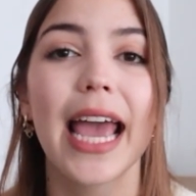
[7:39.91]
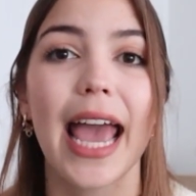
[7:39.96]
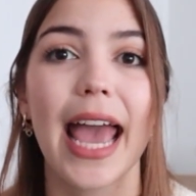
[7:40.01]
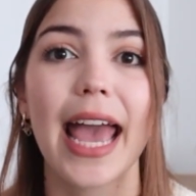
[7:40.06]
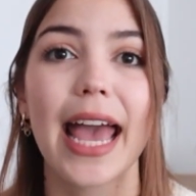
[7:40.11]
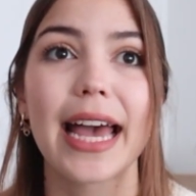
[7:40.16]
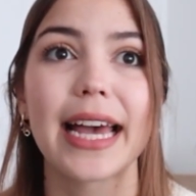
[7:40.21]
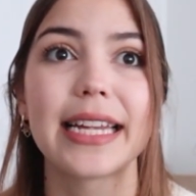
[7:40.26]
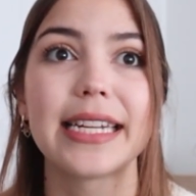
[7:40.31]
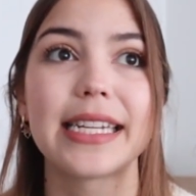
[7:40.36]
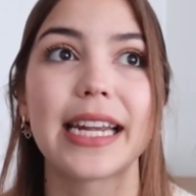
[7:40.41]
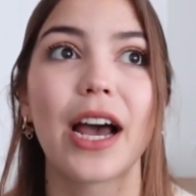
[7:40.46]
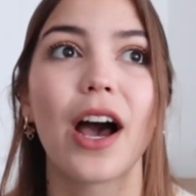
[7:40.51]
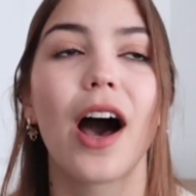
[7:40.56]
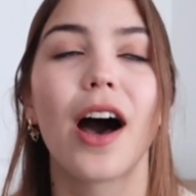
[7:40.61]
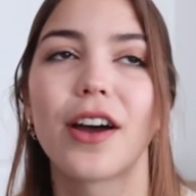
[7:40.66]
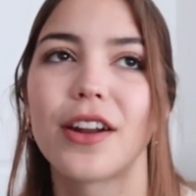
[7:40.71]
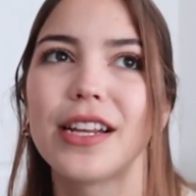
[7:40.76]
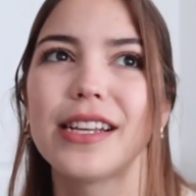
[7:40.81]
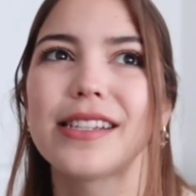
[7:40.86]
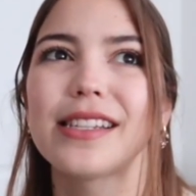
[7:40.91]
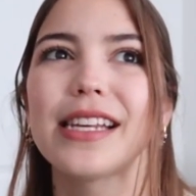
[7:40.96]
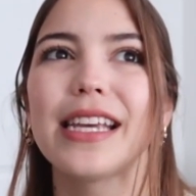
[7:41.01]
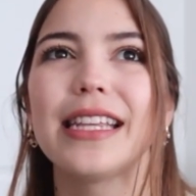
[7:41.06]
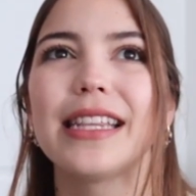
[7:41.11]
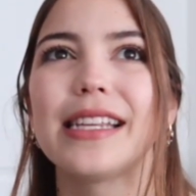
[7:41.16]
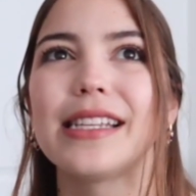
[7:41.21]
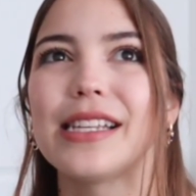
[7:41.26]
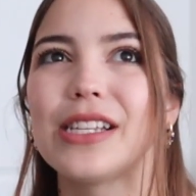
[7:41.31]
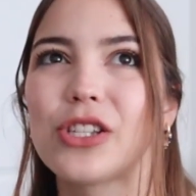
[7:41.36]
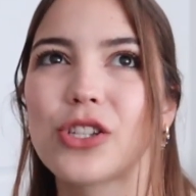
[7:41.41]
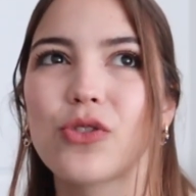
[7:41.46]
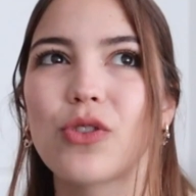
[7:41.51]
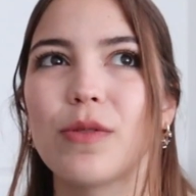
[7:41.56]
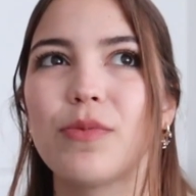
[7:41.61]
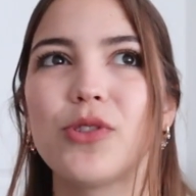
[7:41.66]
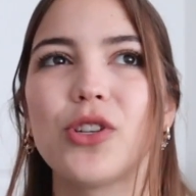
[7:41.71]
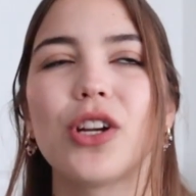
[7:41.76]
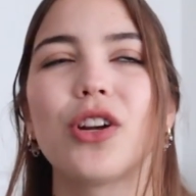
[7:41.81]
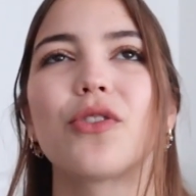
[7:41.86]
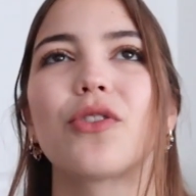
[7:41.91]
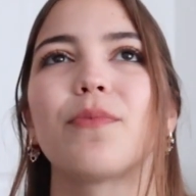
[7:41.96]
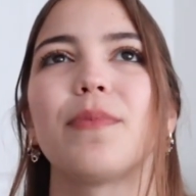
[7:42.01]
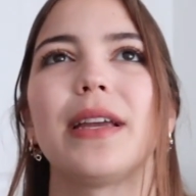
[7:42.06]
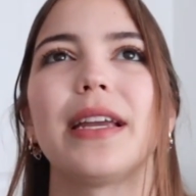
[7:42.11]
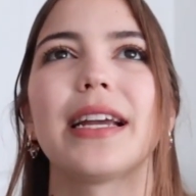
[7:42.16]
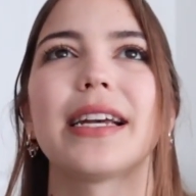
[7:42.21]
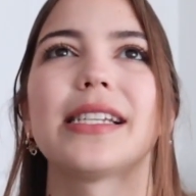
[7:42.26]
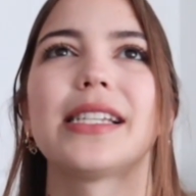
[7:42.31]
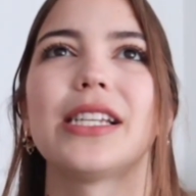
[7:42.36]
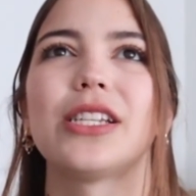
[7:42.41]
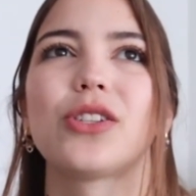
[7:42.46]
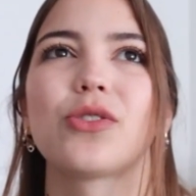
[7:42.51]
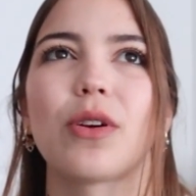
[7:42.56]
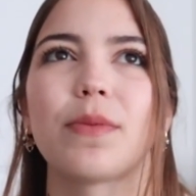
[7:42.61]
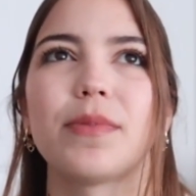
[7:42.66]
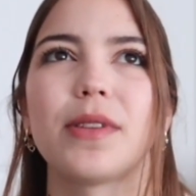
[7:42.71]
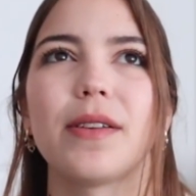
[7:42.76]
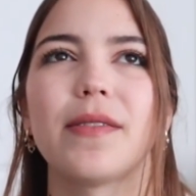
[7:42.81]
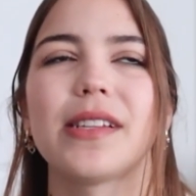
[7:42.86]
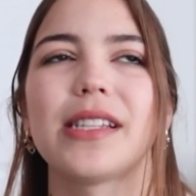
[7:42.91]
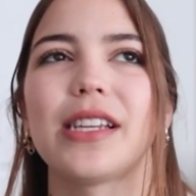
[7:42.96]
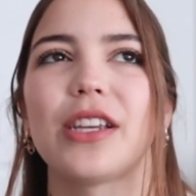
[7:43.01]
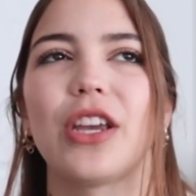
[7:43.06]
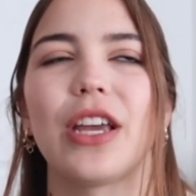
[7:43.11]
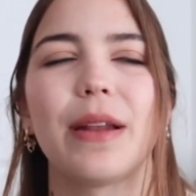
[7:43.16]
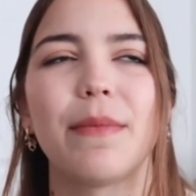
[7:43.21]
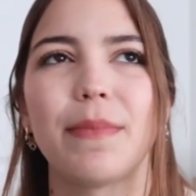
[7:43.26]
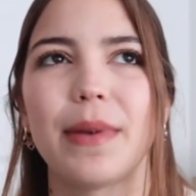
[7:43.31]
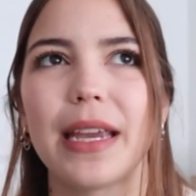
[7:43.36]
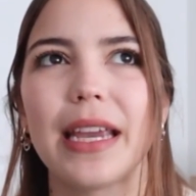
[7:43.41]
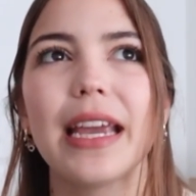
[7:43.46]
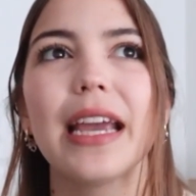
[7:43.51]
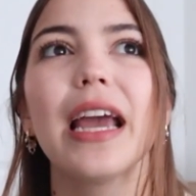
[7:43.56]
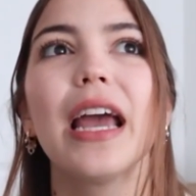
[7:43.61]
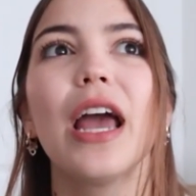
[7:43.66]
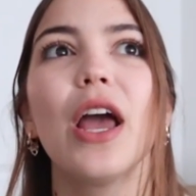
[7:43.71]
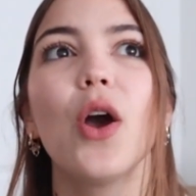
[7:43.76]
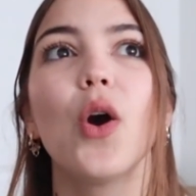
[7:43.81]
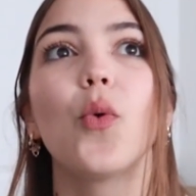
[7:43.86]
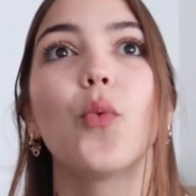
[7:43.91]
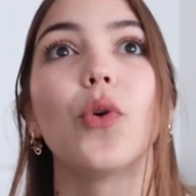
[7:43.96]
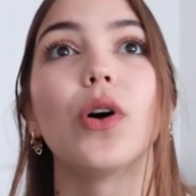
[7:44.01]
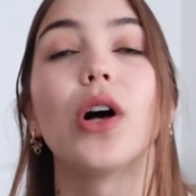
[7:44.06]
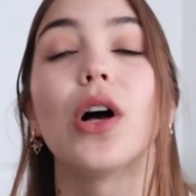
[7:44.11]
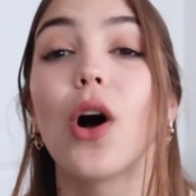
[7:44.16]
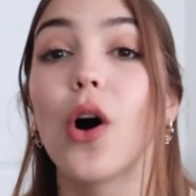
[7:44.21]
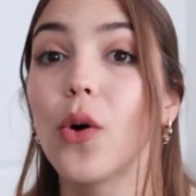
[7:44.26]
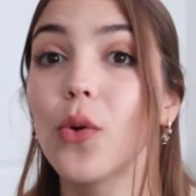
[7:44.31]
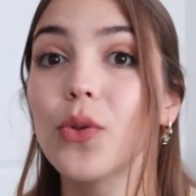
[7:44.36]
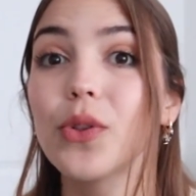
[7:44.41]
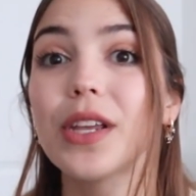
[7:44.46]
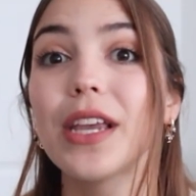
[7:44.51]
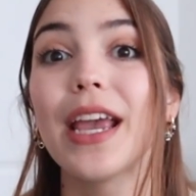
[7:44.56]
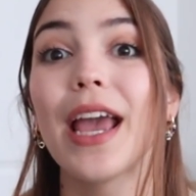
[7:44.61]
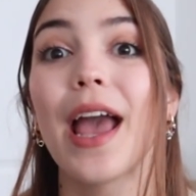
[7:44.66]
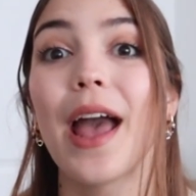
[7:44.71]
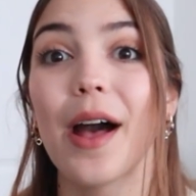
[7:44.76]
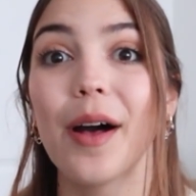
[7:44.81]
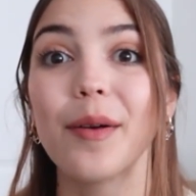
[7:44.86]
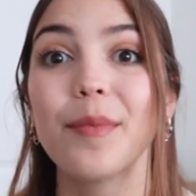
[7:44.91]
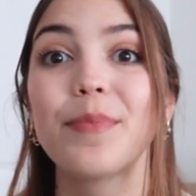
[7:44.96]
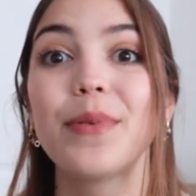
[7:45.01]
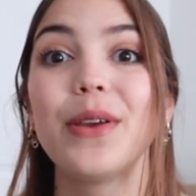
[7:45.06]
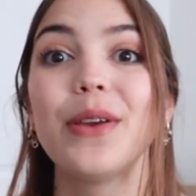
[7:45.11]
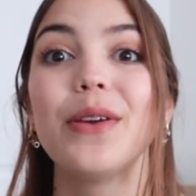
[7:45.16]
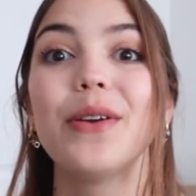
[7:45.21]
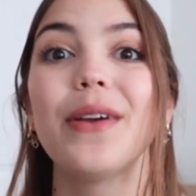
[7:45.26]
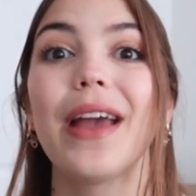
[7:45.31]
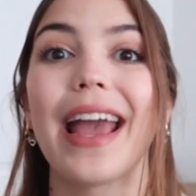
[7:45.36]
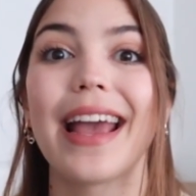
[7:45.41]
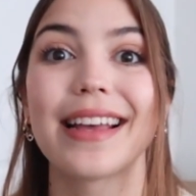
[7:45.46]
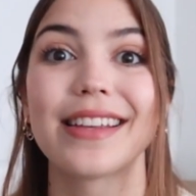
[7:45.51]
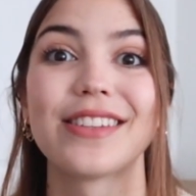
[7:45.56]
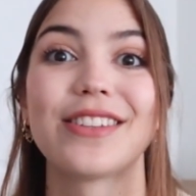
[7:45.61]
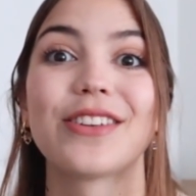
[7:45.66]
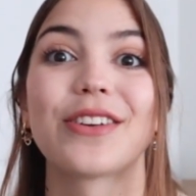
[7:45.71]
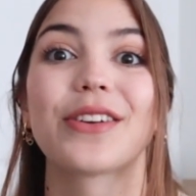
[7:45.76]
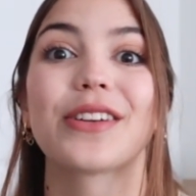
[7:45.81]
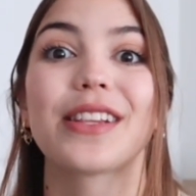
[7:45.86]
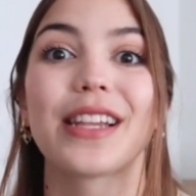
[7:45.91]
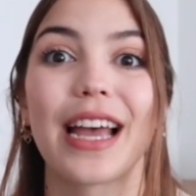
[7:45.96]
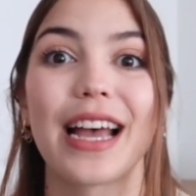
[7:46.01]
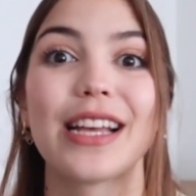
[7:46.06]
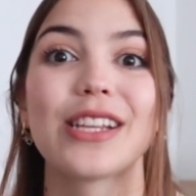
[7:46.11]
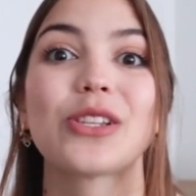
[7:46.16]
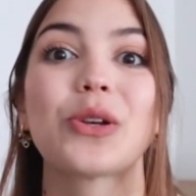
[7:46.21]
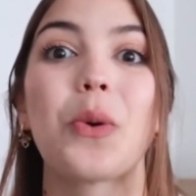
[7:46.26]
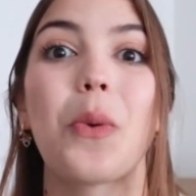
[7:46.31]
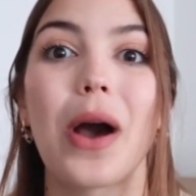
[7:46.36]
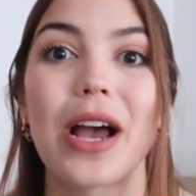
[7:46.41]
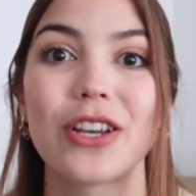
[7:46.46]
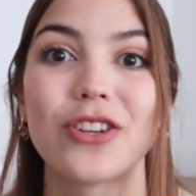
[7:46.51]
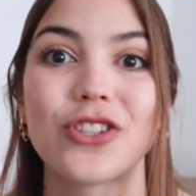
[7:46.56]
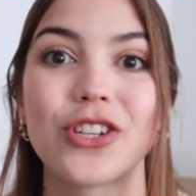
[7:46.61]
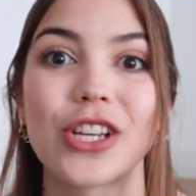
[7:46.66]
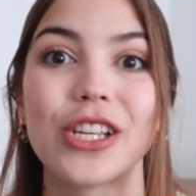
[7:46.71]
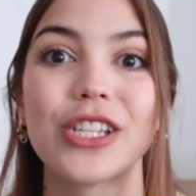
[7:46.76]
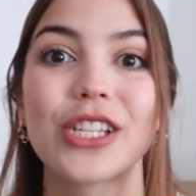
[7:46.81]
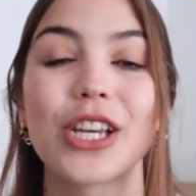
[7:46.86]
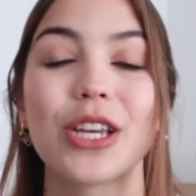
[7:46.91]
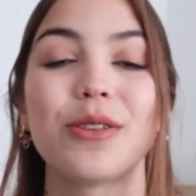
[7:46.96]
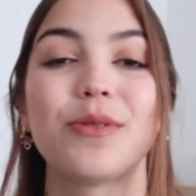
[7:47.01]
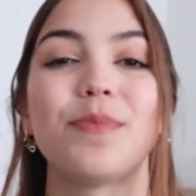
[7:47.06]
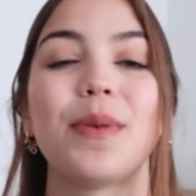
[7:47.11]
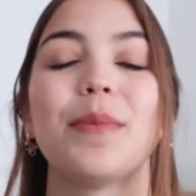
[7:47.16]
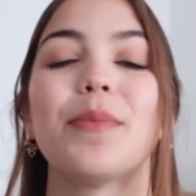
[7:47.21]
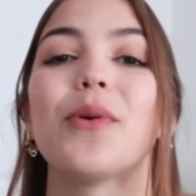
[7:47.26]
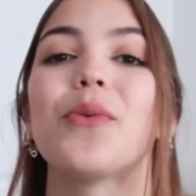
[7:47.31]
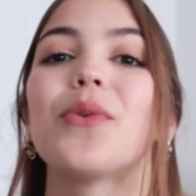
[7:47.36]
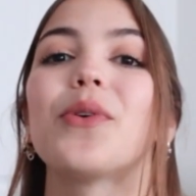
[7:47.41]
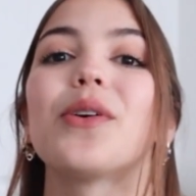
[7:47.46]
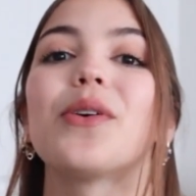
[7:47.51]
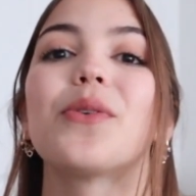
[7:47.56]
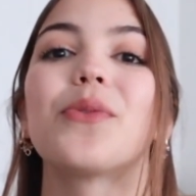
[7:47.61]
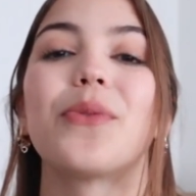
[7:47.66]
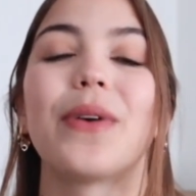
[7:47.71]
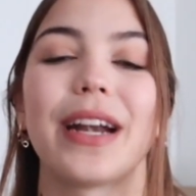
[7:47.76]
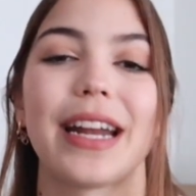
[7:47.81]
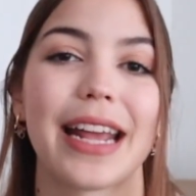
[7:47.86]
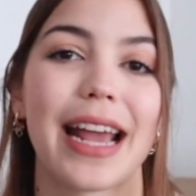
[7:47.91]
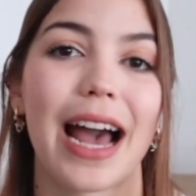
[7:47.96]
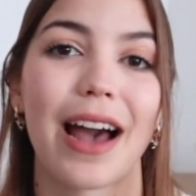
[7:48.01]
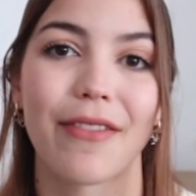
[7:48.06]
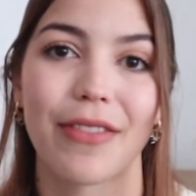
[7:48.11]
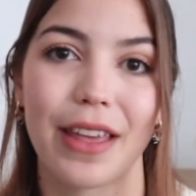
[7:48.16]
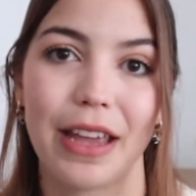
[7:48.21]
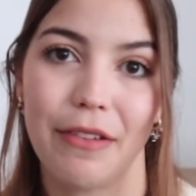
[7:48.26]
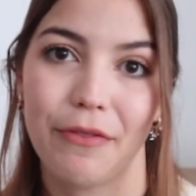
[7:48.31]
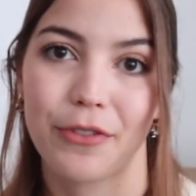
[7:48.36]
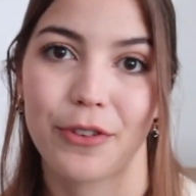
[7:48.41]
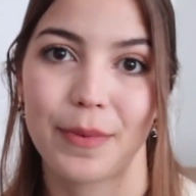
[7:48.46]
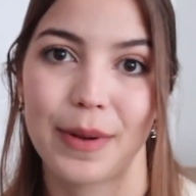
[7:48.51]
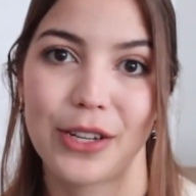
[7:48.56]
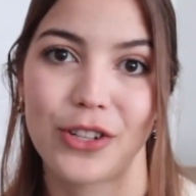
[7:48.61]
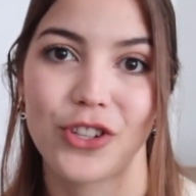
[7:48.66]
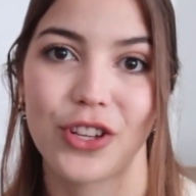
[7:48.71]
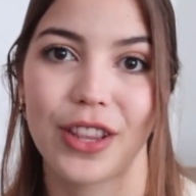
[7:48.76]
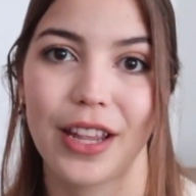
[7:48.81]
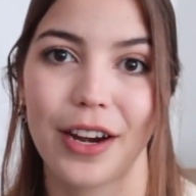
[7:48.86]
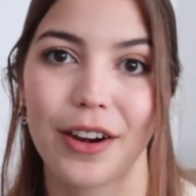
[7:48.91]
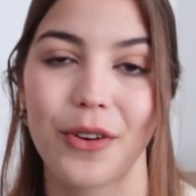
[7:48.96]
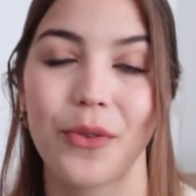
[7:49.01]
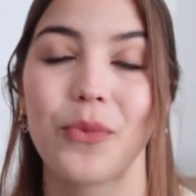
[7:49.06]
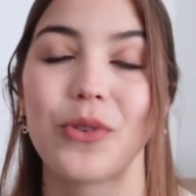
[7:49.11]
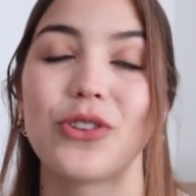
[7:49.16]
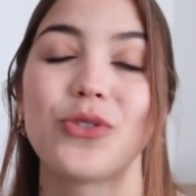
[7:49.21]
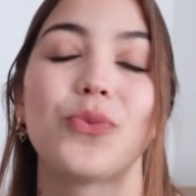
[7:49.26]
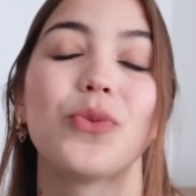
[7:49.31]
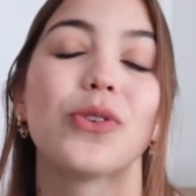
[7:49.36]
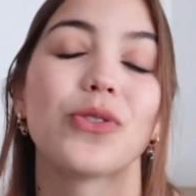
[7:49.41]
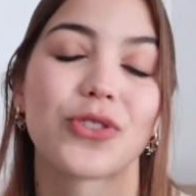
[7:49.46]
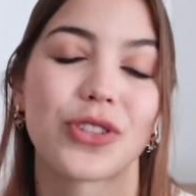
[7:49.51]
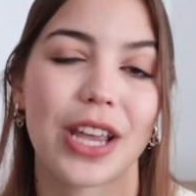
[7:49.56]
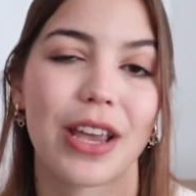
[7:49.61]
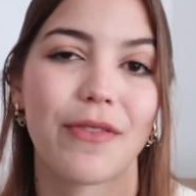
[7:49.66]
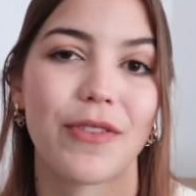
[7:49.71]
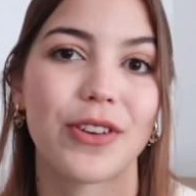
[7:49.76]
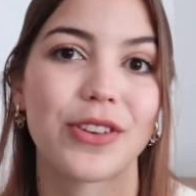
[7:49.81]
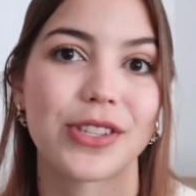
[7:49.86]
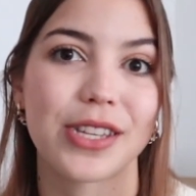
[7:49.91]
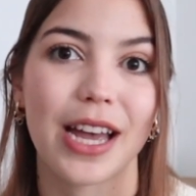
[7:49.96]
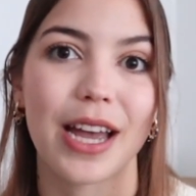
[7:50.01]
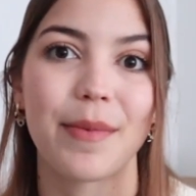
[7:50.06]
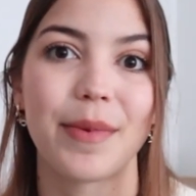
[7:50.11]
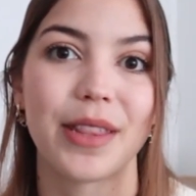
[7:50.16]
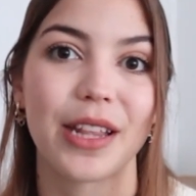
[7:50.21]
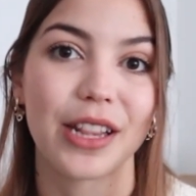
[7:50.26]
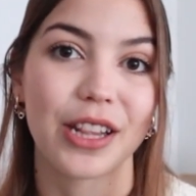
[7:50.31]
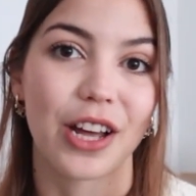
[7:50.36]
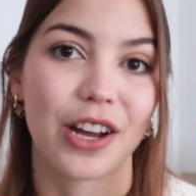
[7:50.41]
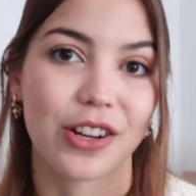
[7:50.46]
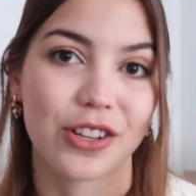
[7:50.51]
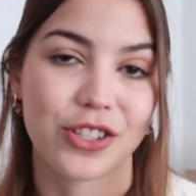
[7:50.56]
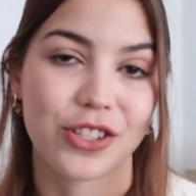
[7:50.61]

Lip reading: And honestly, the description, or being as descriptive as it can be, will only help you answer less questions, because people will already have the information there, which will save you time in the long